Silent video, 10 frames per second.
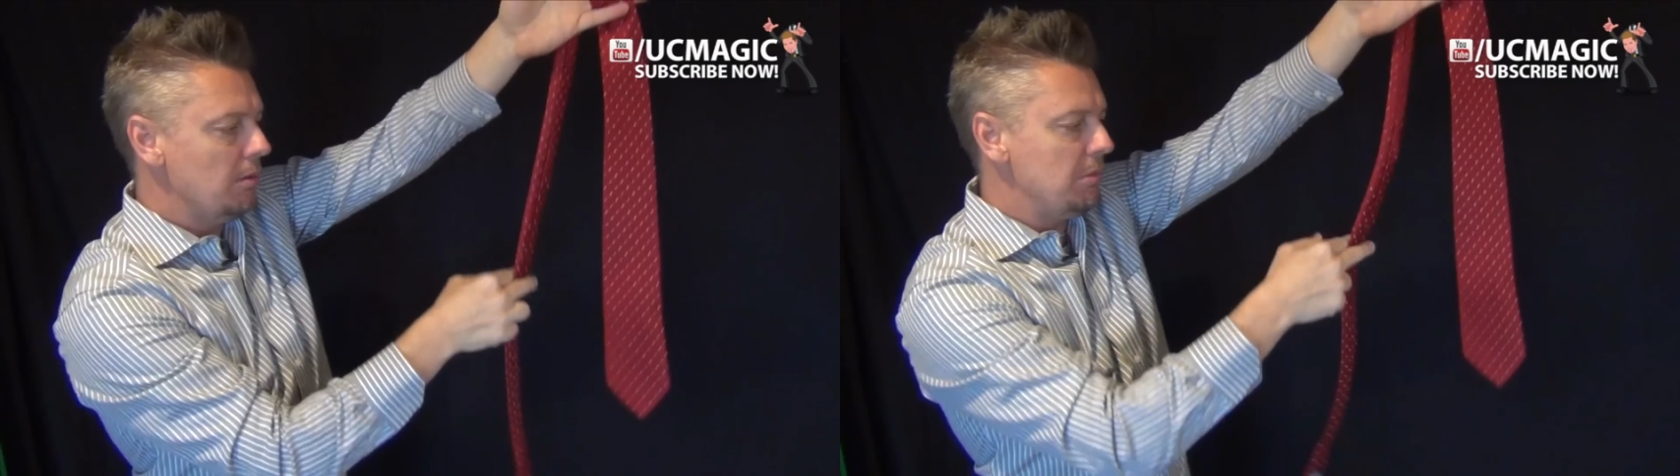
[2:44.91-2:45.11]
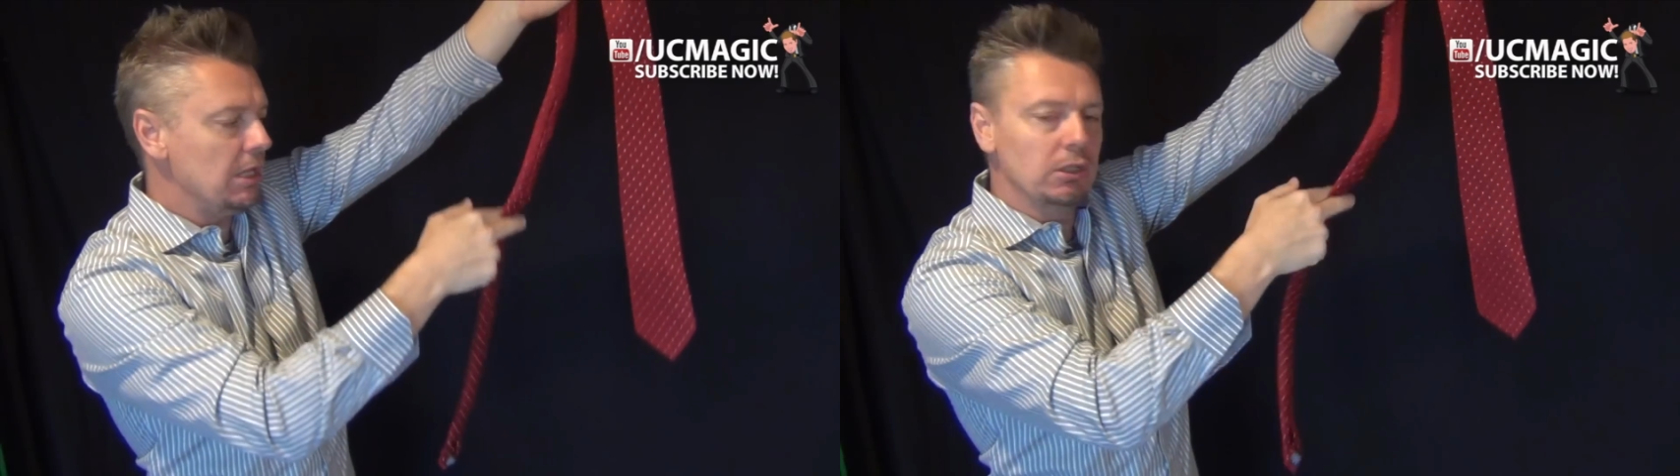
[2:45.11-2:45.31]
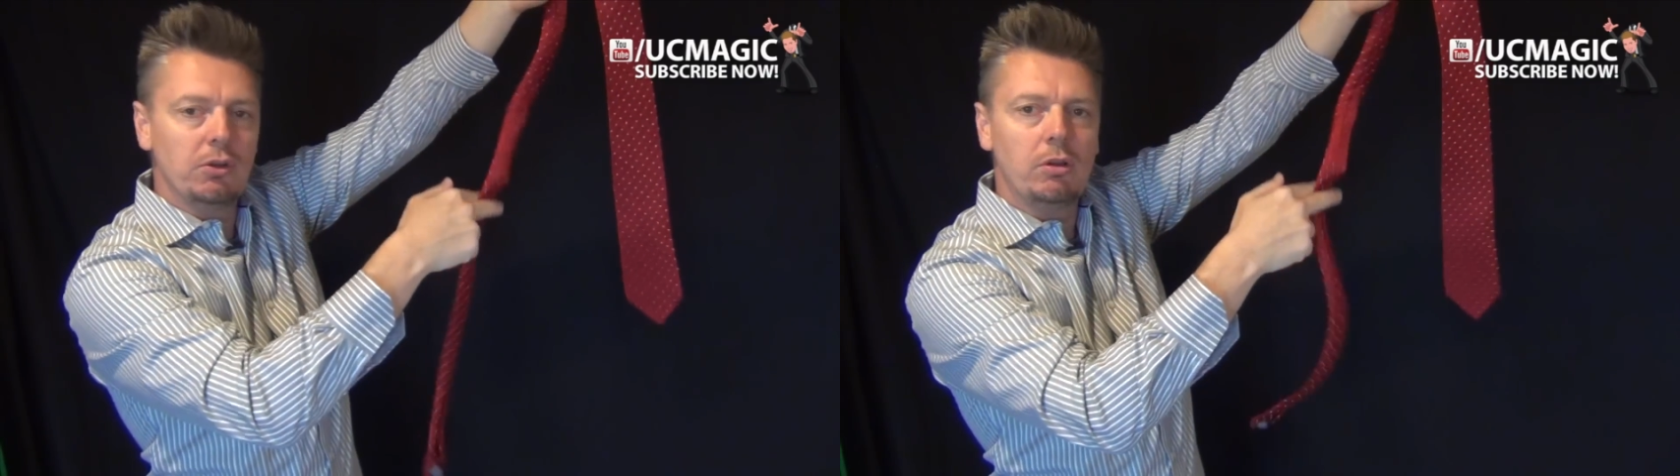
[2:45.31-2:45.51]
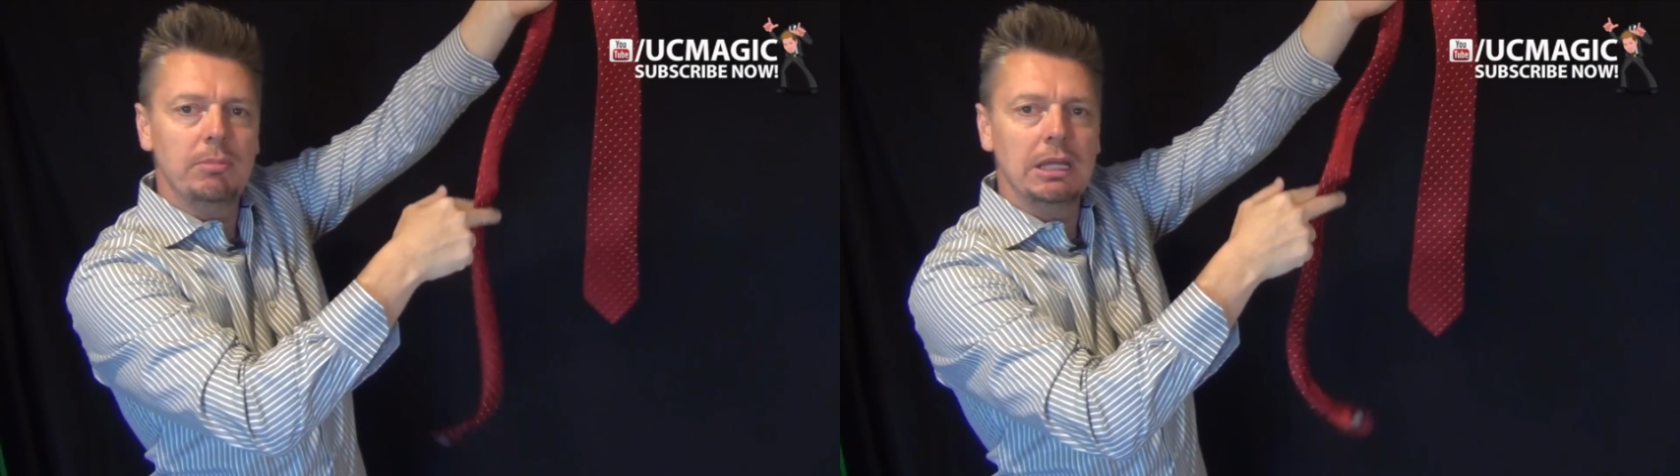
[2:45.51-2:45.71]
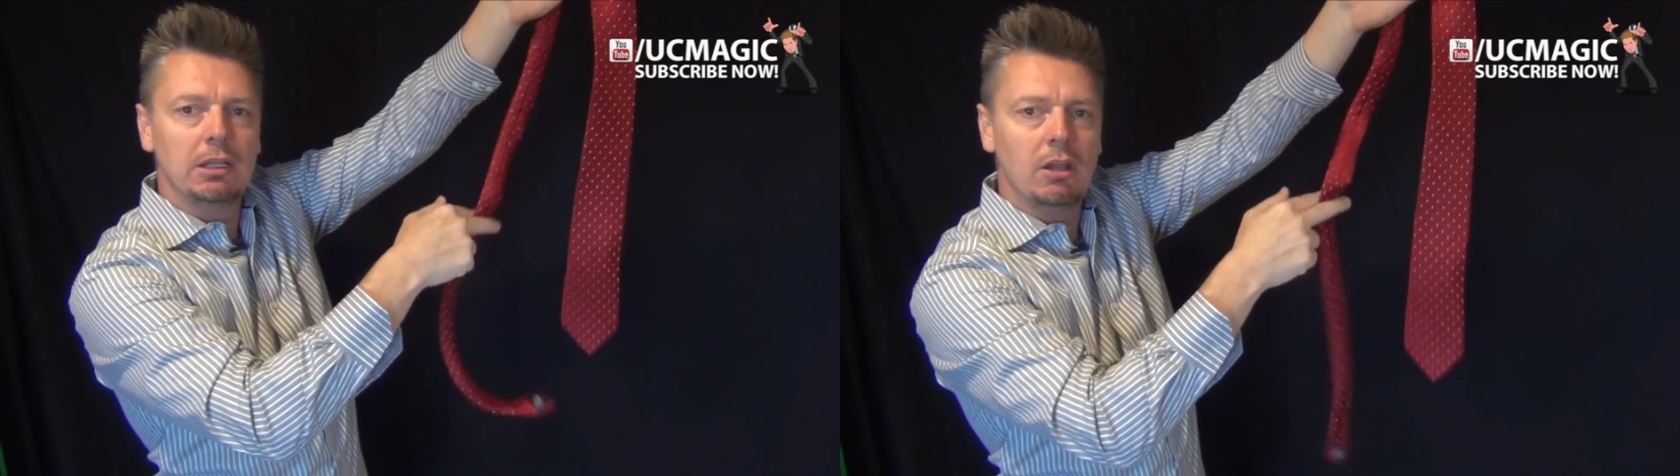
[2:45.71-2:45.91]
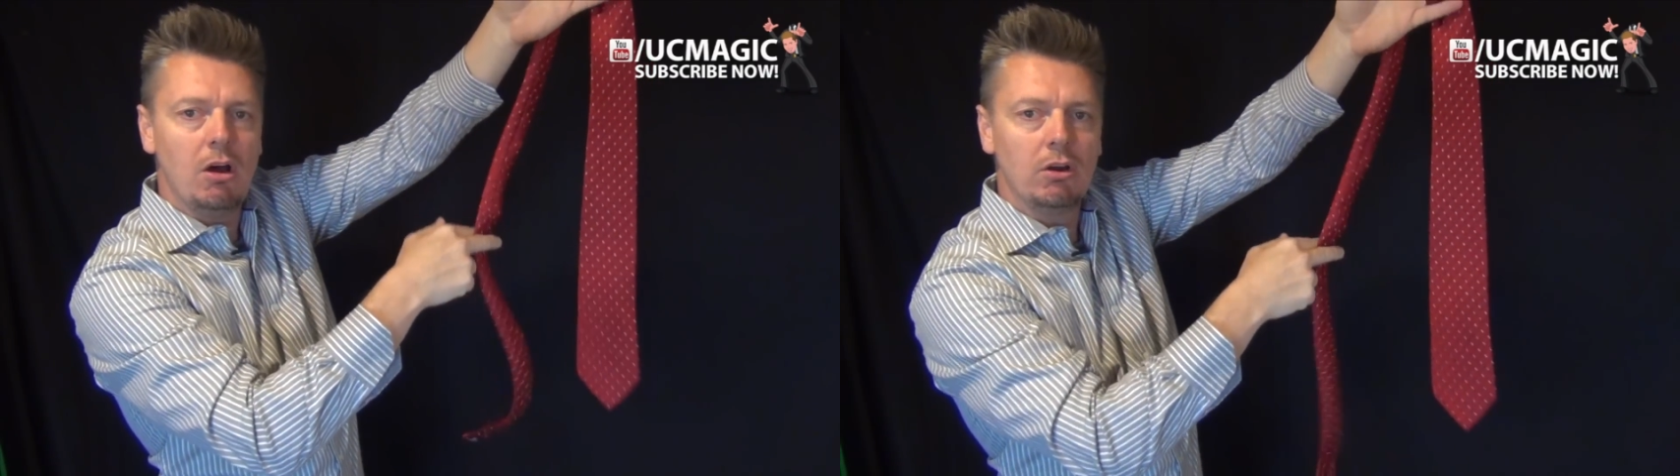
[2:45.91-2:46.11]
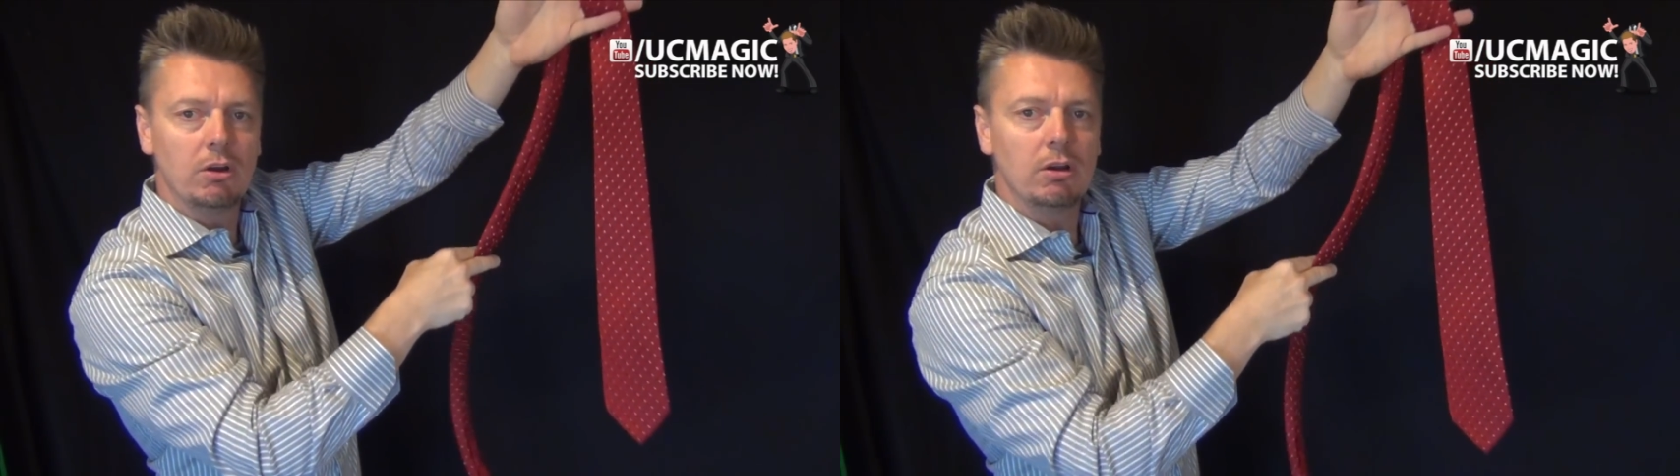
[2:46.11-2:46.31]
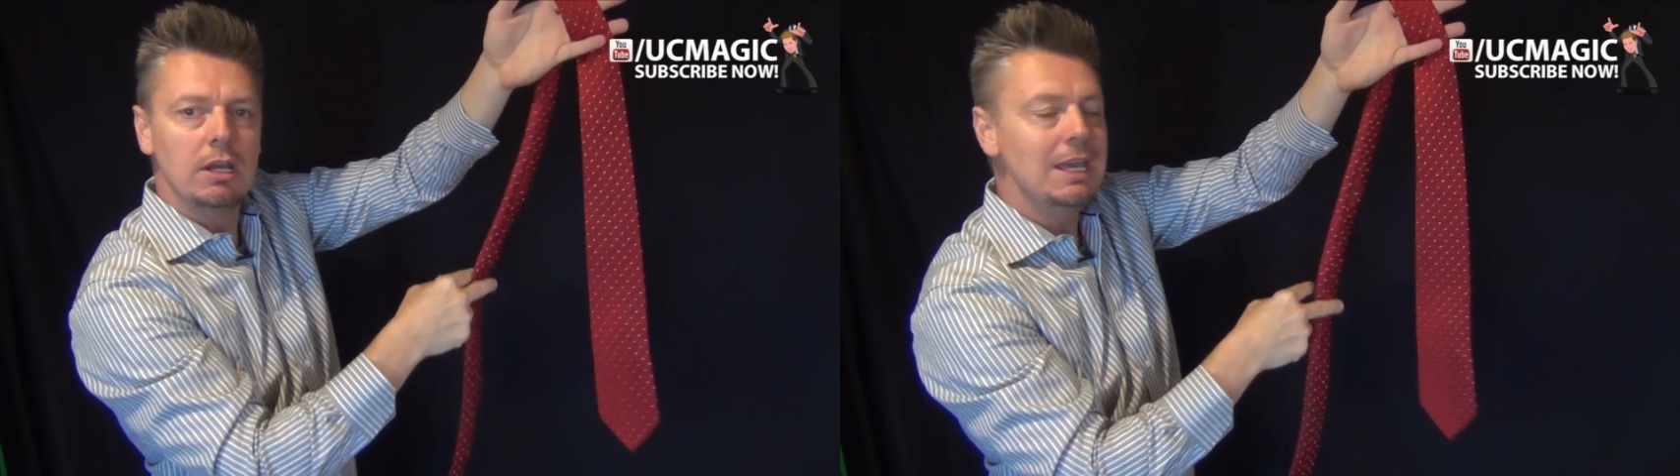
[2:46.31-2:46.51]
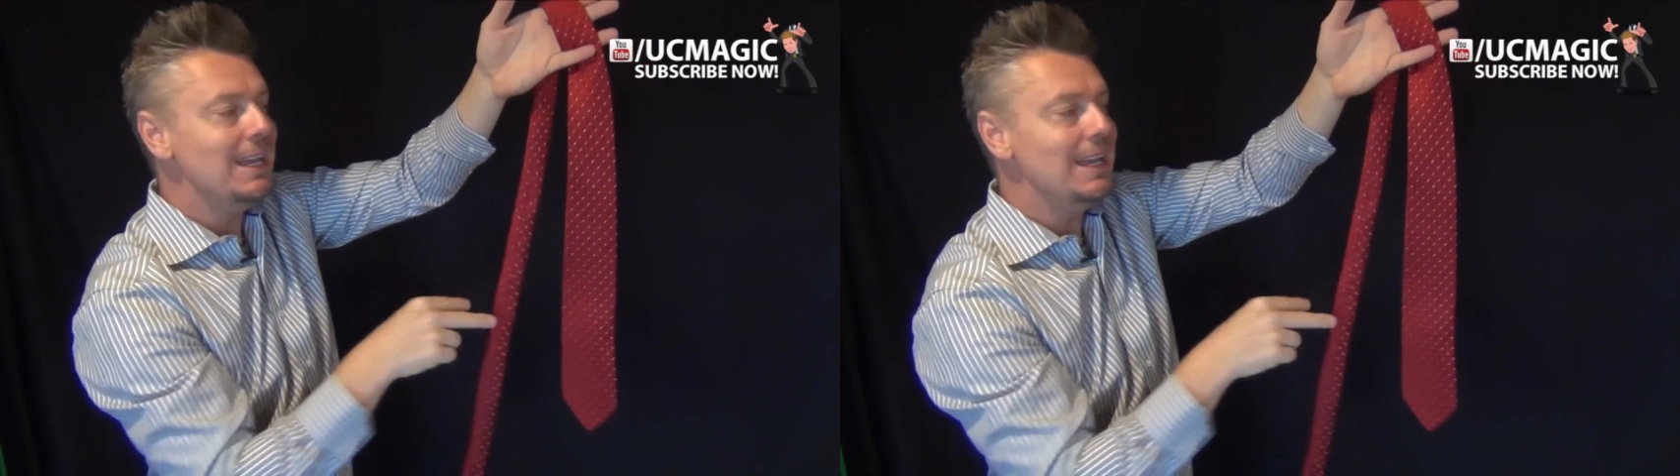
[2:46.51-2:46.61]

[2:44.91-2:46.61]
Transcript: be a little bit longer.